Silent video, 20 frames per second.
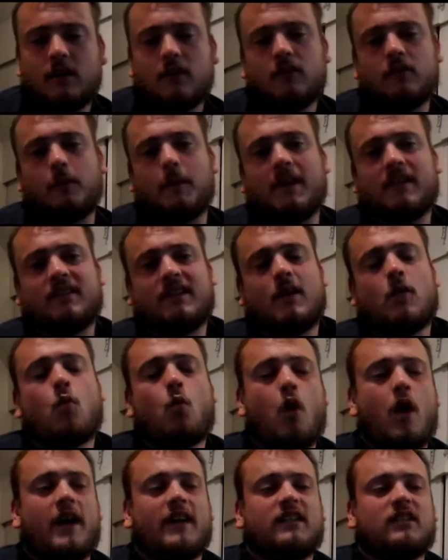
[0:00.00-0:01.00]
So basically,
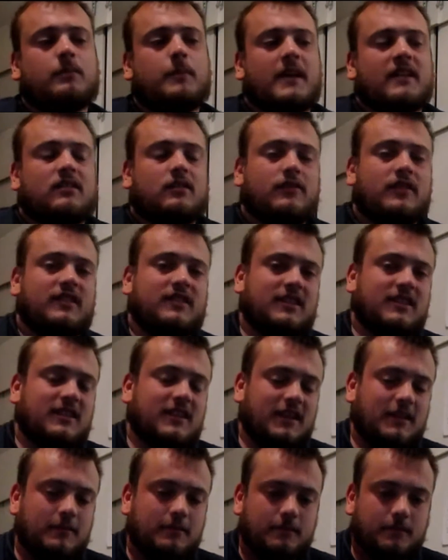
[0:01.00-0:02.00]
what is
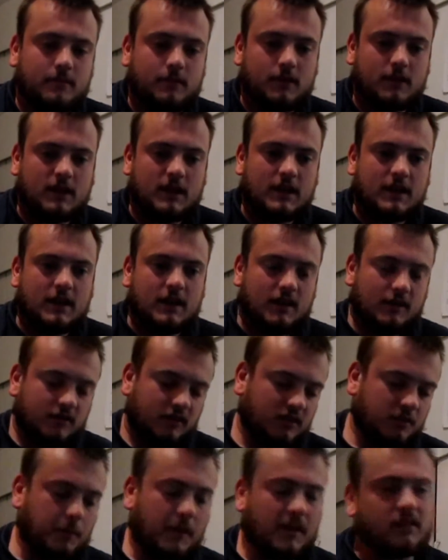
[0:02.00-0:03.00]
specificity? So
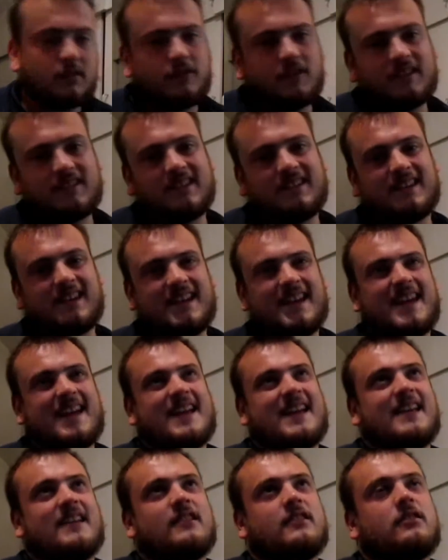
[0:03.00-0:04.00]
specificity
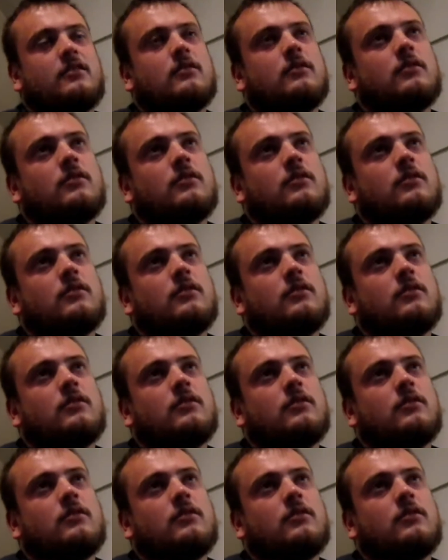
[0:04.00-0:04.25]
is